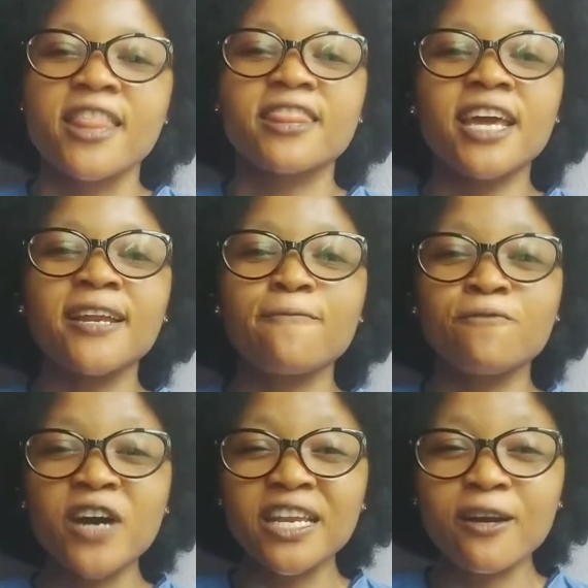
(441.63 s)
Then the
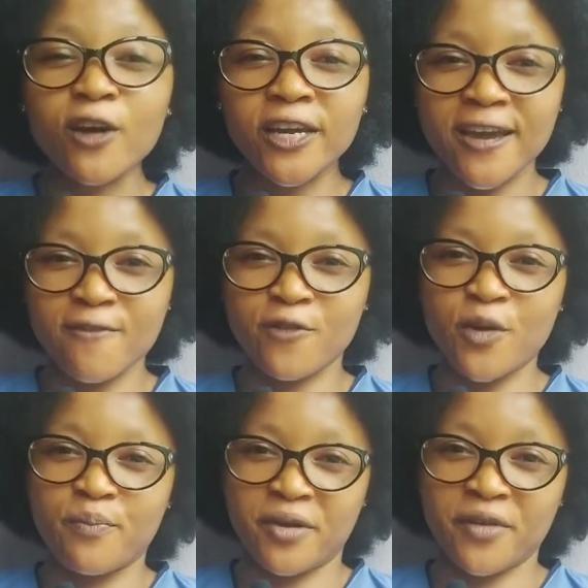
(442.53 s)
final care for
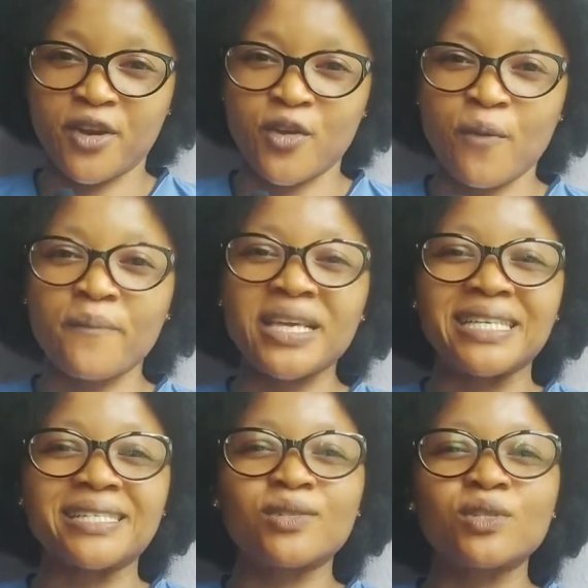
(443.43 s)
a perineum
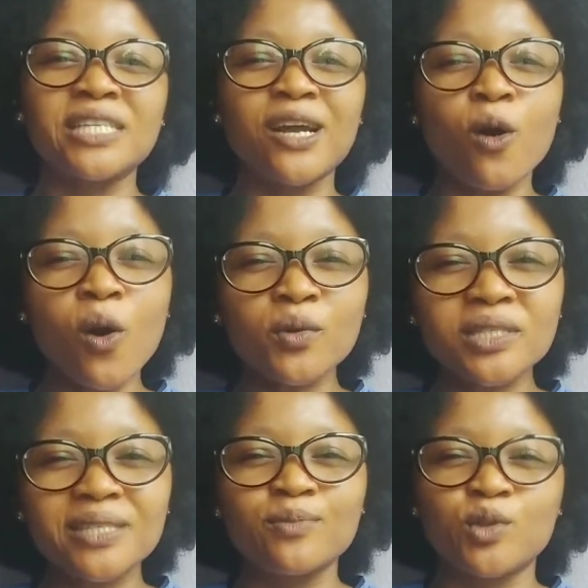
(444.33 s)
is to take all
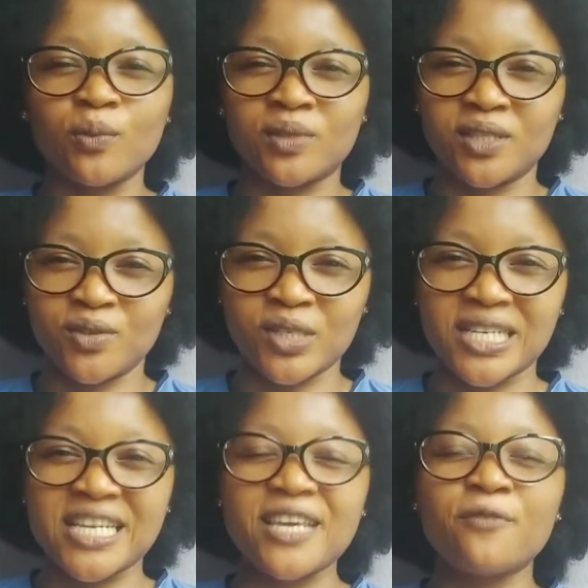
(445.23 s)
symptoms
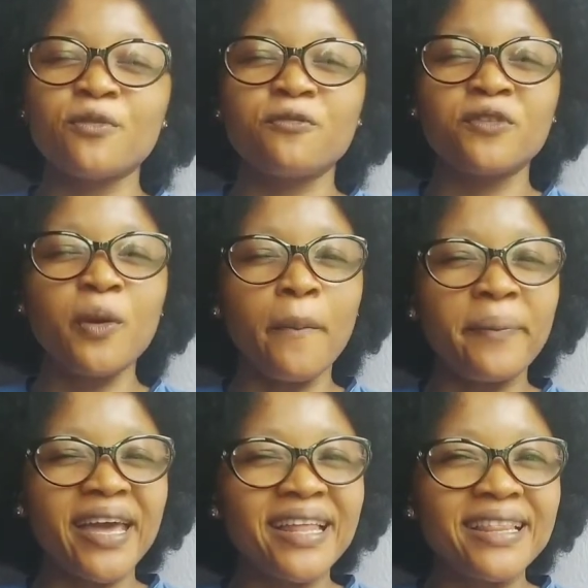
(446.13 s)
seriously. If you feel
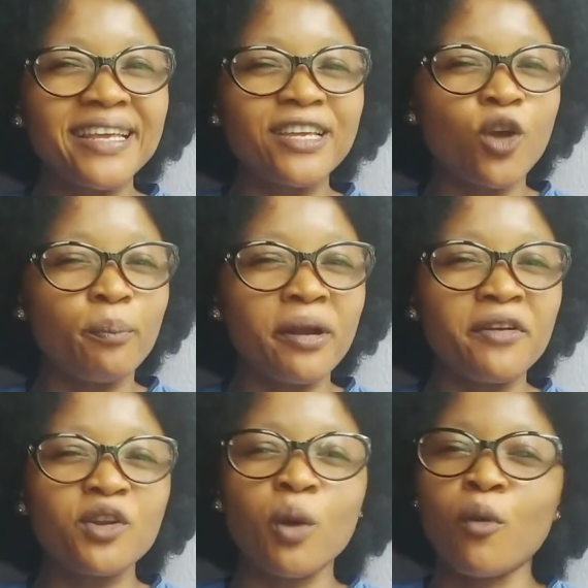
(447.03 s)
pain in your
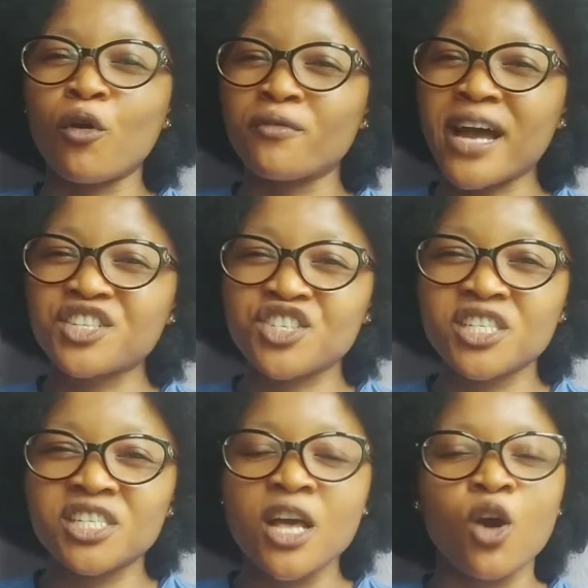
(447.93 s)
perineum or
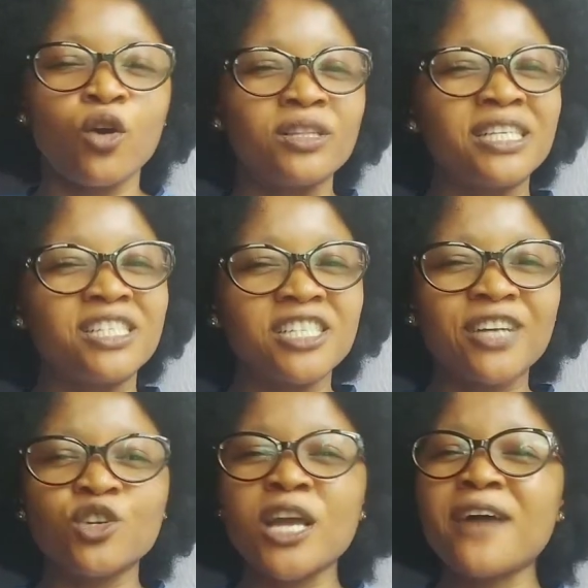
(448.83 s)
rashes or
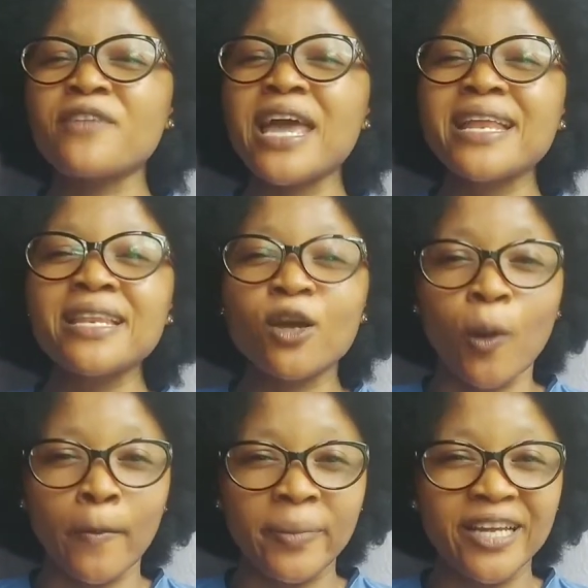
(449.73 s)
discharge or you have any
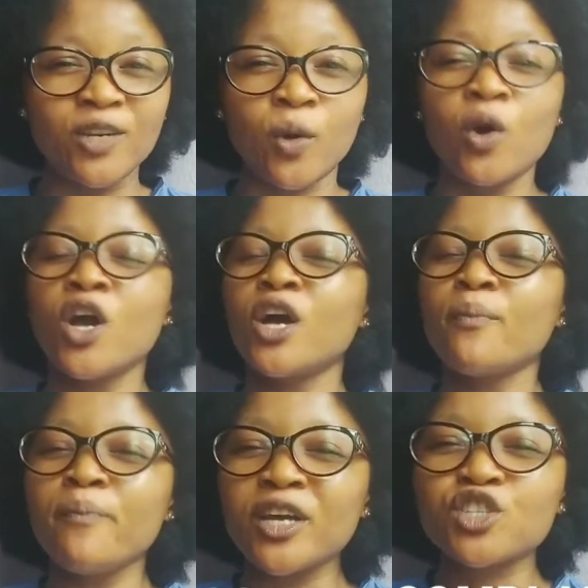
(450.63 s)
complaint,
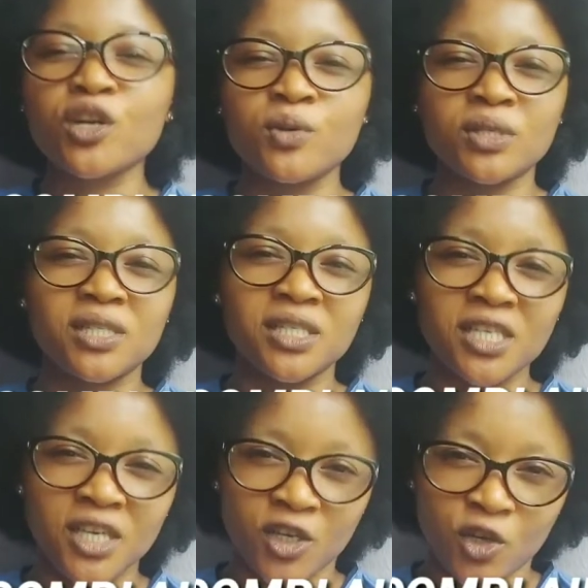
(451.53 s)
make sure you
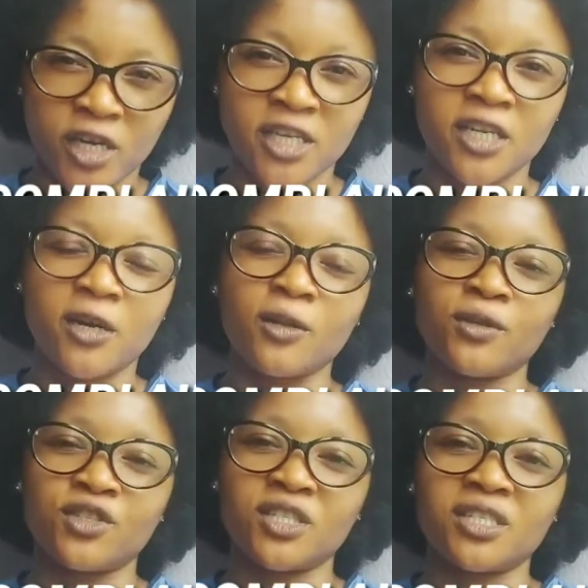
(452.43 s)
see a
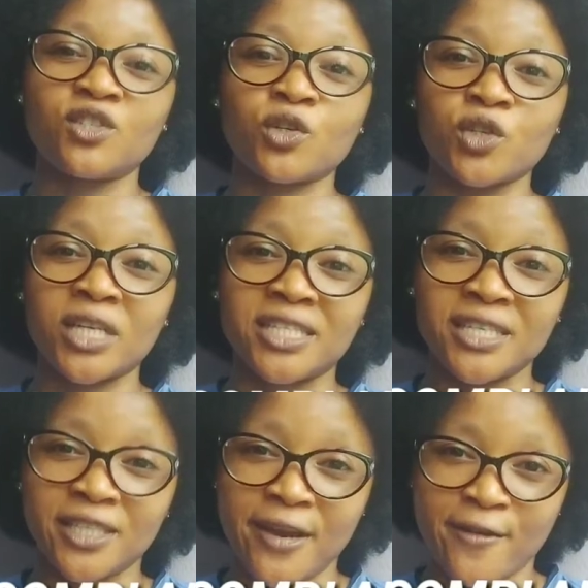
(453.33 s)
gynecologist, the doctor that
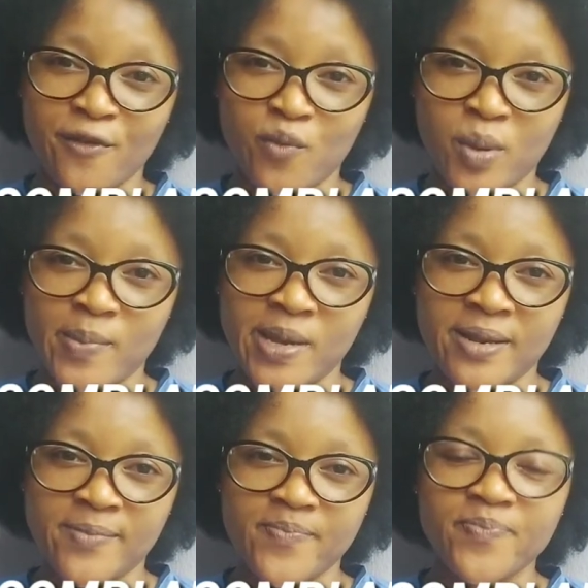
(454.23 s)
takes care of
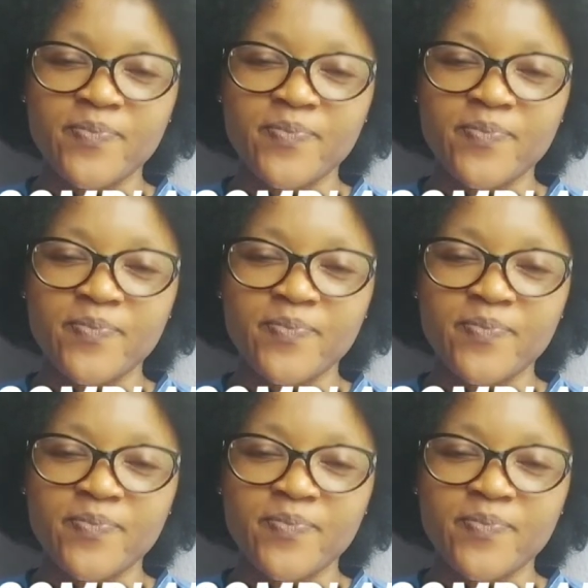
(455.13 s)
women.